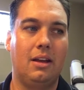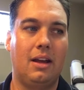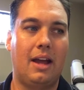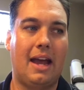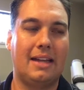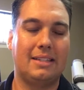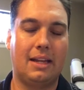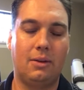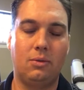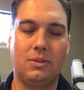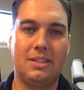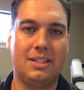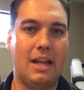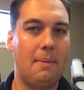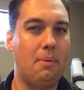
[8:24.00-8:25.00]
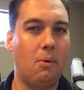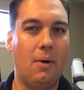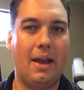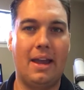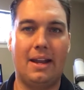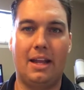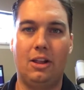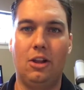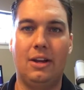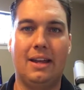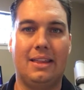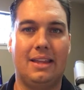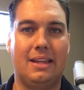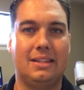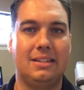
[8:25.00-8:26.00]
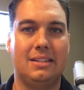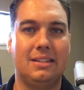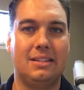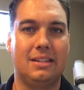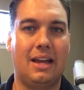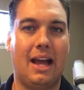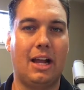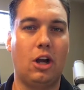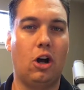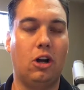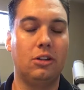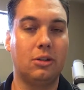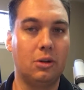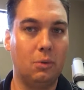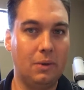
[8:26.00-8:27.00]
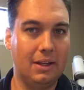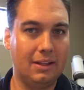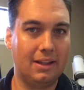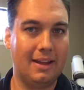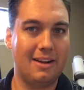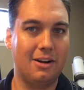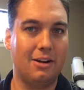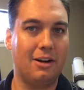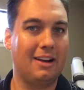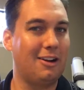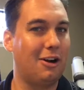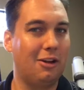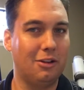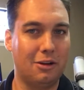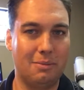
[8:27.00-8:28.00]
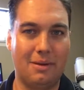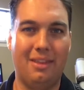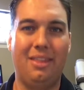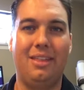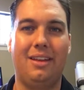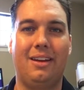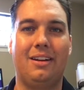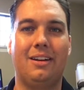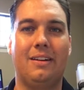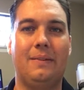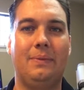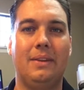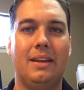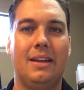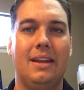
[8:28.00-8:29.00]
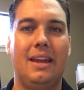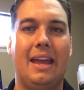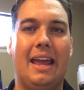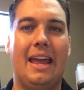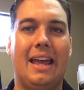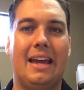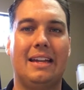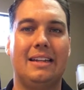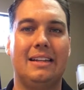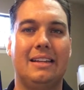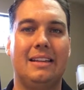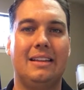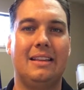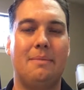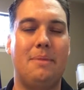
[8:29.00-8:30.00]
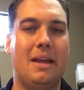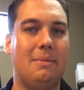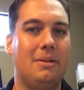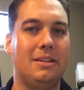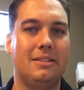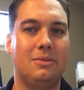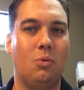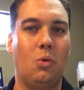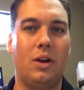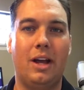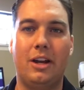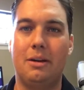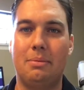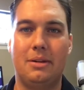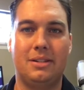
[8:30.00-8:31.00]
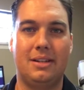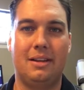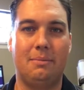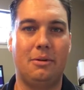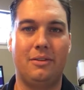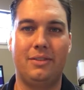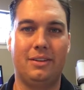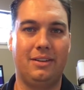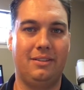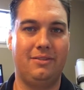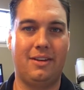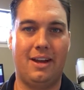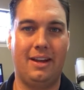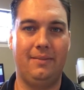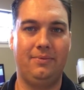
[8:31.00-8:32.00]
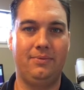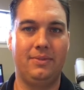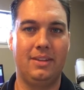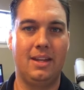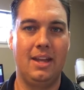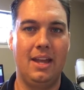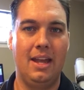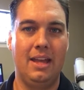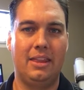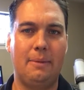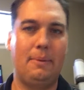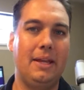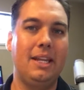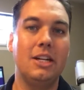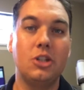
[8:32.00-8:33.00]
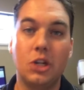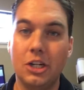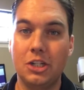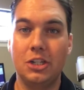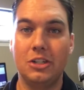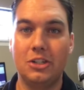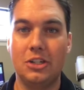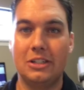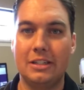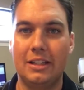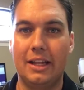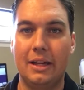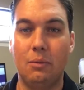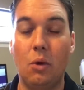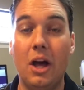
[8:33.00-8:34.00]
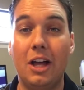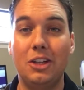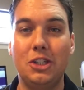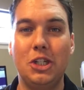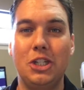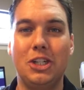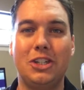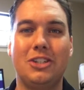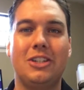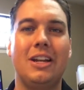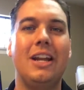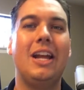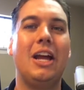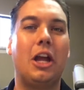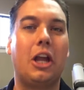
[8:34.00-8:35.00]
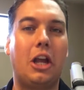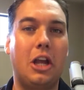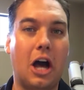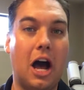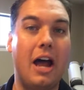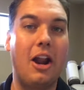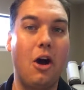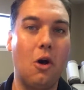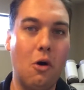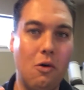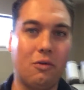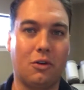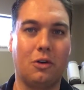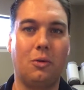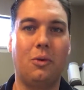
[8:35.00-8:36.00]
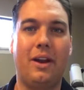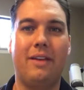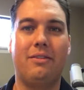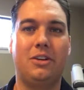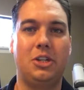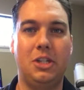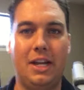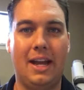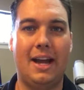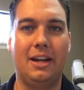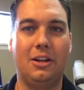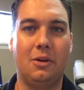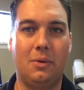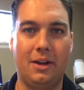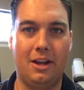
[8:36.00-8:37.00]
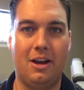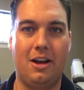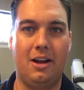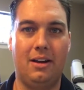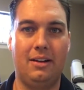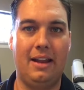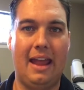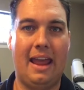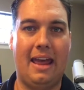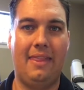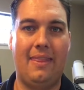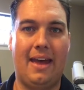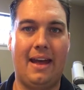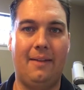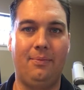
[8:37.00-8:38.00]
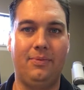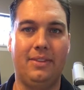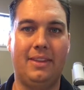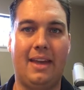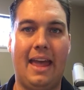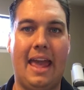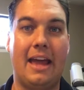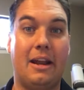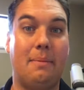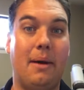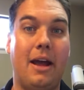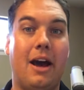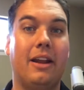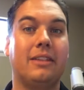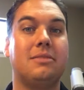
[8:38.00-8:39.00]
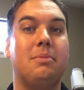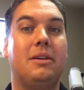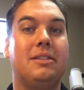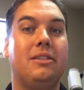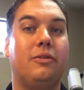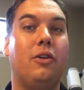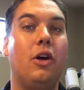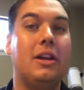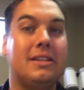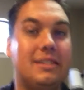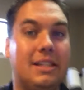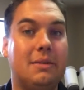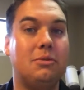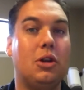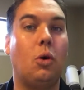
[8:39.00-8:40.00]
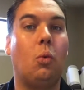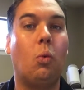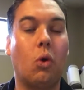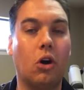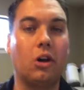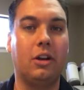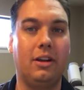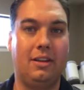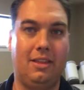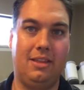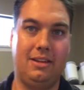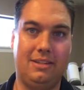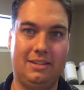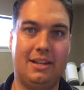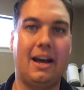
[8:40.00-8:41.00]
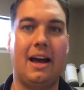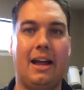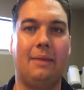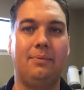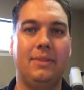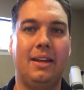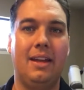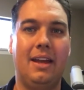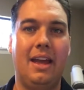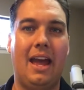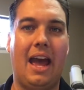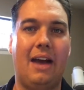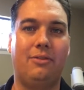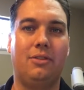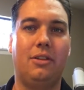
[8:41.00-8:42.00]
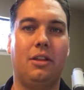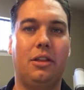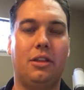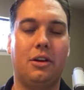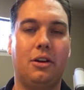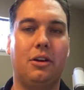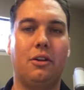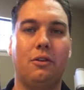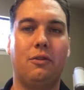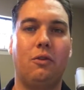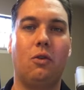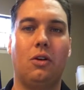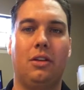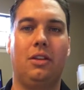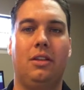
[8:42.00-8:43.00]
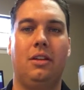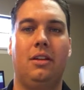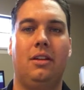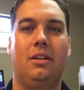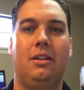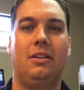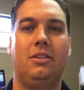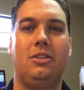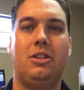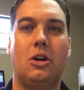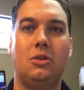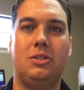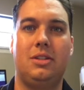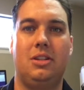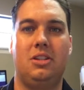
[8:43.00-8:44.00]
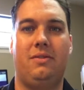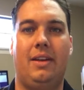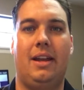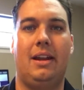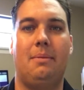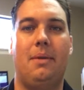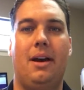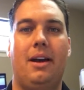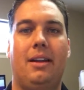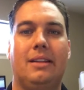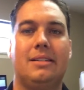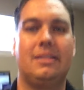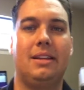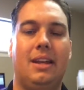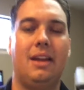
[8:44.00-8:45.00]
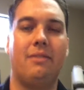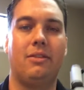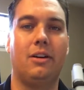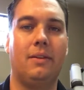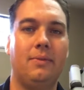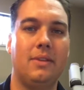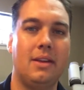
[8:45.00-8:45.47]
As I step away and I look at this, I called her a week later, I called her a month later, and the baby is 100% perfectly fine. The pediatricians just claim, well, she just got over whatever she had going on, and that the antibiotics must have seemed to work this time after the 3rd or 4th dosage of antibiotics they gave her.